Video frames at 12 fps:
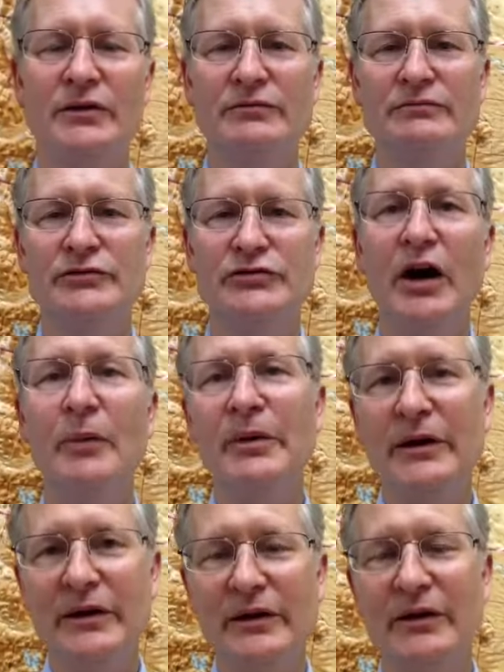
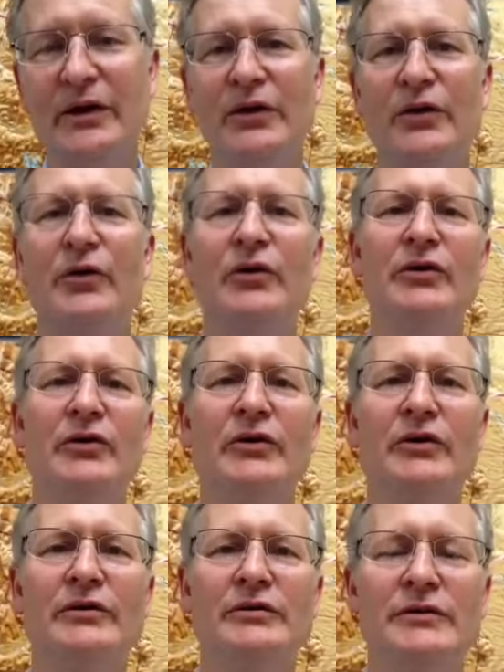shopping,
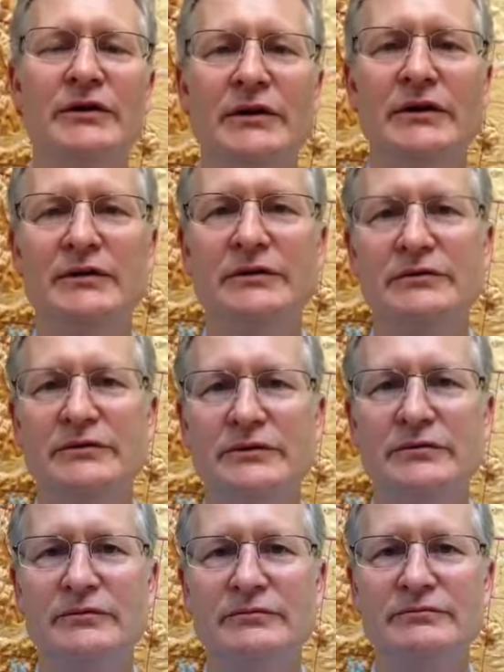or
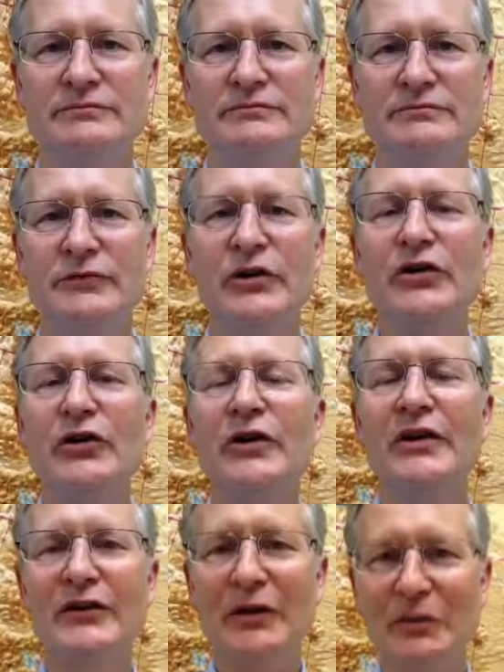
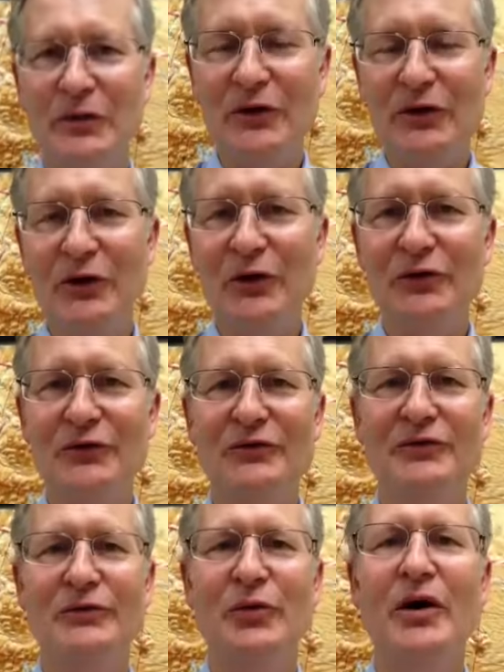returning something you don't
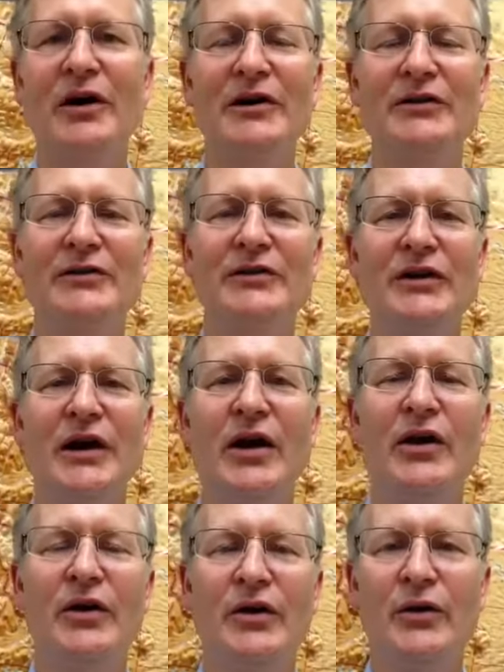want,
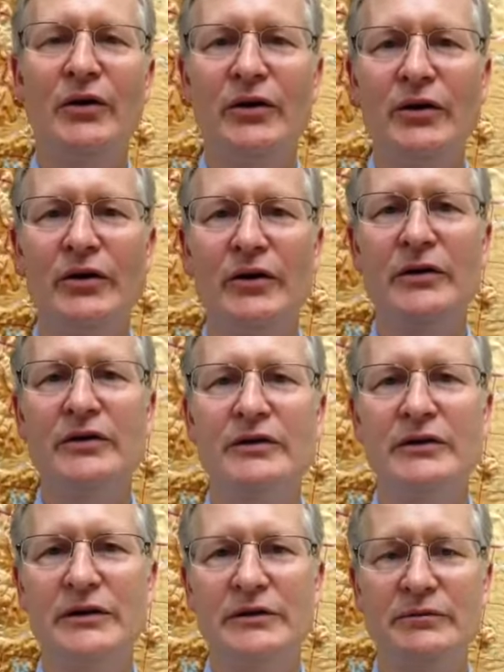or
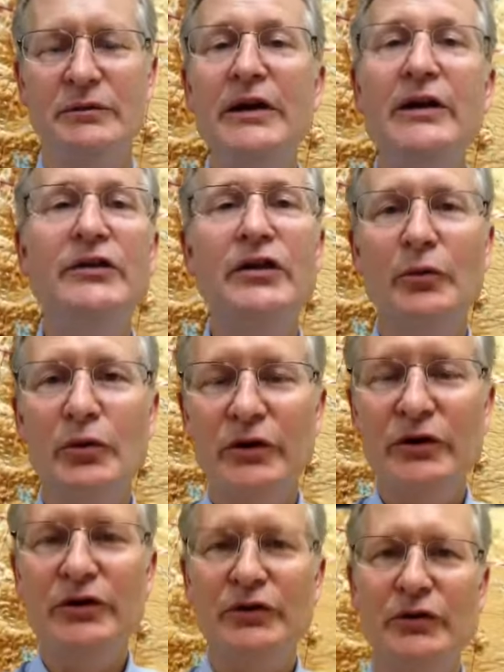meeting someone
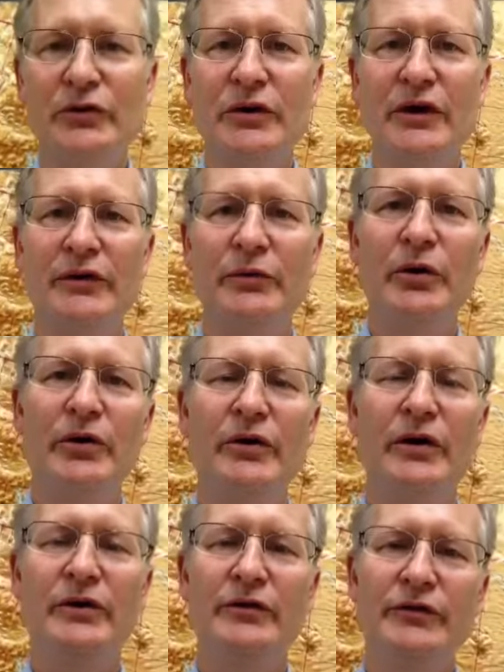new, as
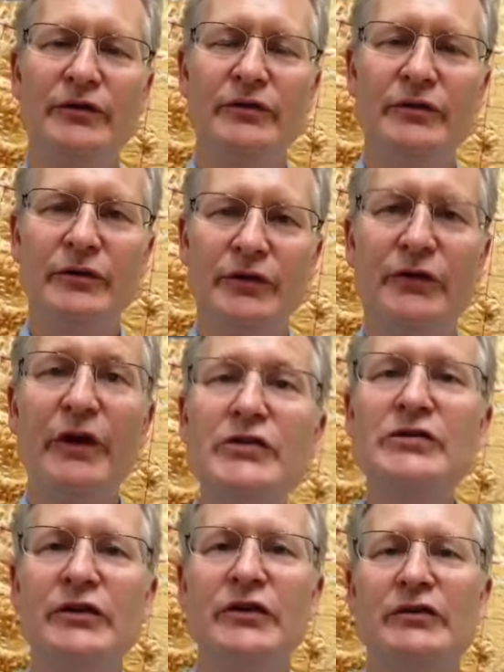the
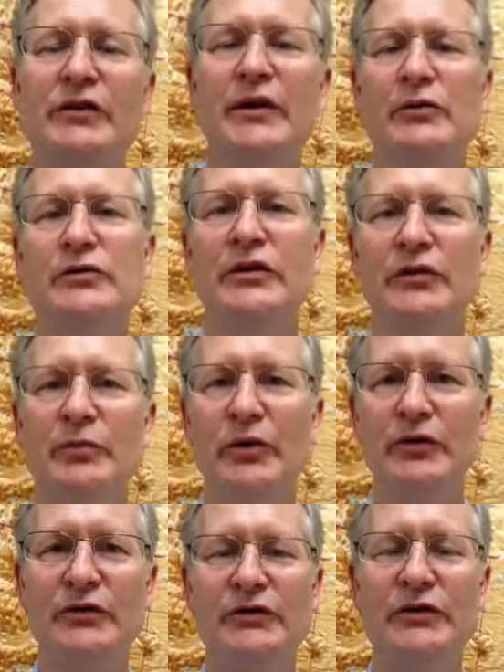functions of language, as
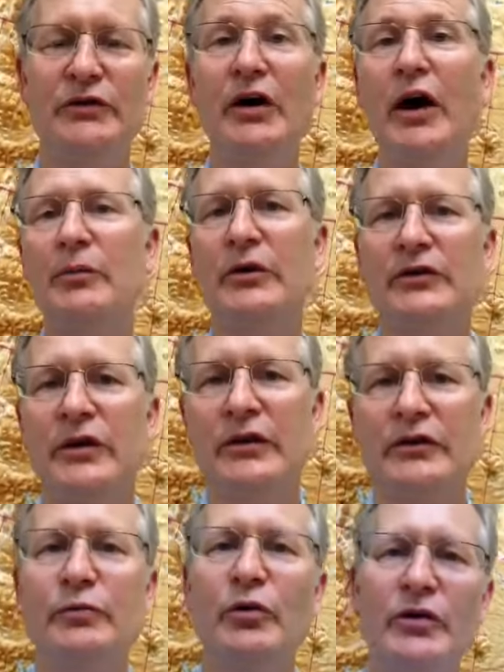opposed to just topics like
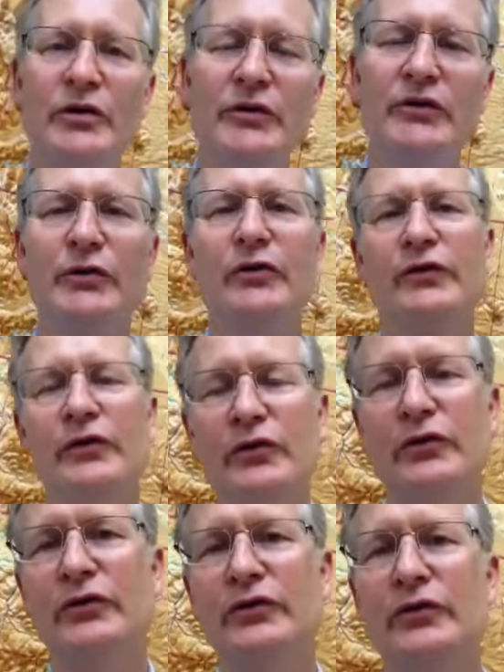sports or
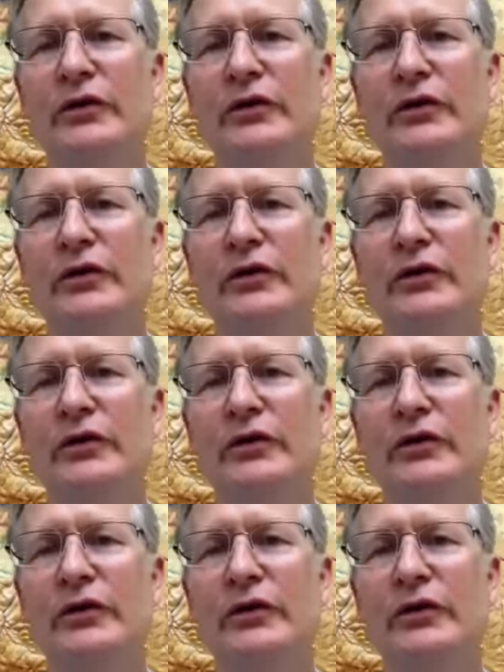food